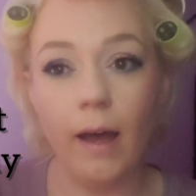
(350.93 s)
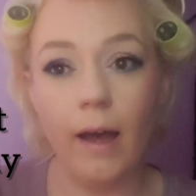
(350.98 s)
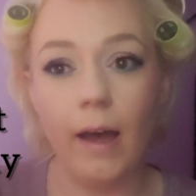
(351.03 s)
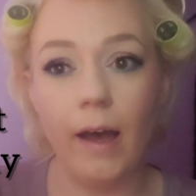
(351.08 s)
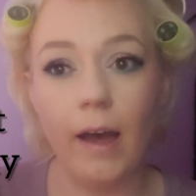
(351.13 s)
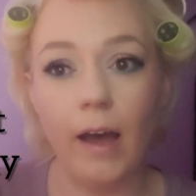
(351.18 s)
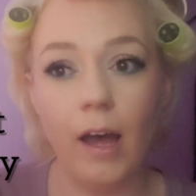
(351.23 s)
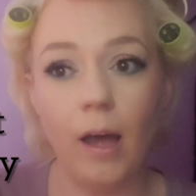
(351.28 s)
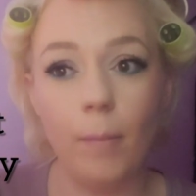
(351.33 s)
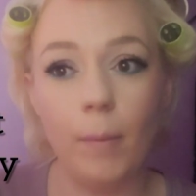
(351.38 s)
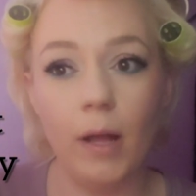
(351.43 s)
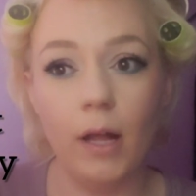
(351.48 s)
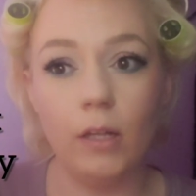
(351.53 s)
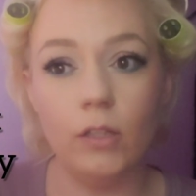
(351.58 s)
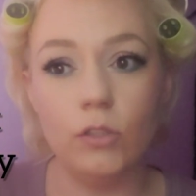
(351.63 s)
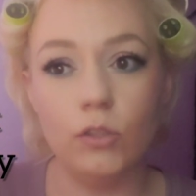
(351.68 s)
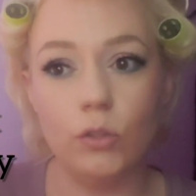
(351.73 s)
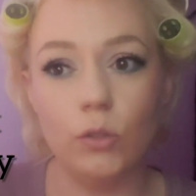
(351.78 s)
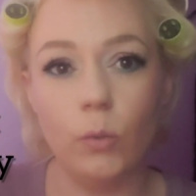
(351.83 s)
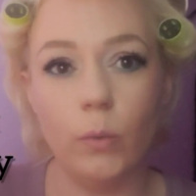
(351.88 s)
I'll
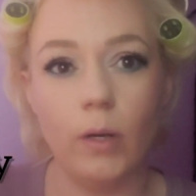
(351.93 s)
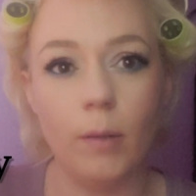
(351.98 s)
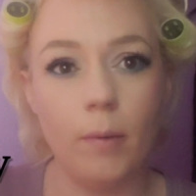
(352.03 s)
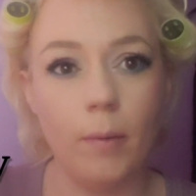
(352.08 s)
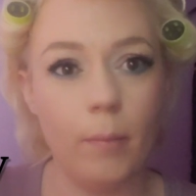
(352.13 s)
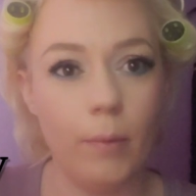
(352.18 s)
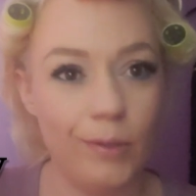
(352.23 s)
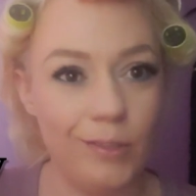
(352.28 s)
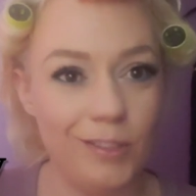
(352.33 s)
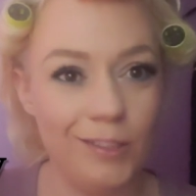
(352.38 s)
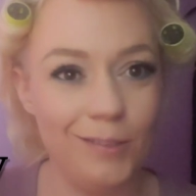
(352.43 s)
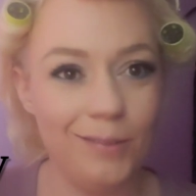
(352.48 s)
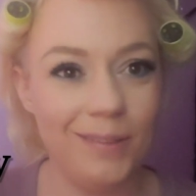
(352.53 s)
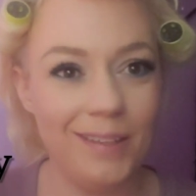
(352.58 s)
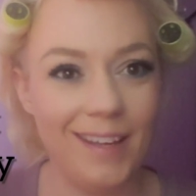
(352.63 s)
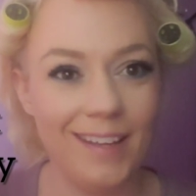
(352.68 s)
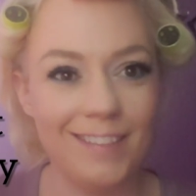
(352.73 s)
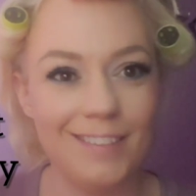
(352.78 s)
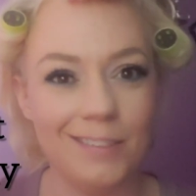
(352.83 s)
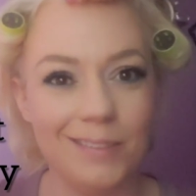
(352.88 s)
do what I'm about to do next.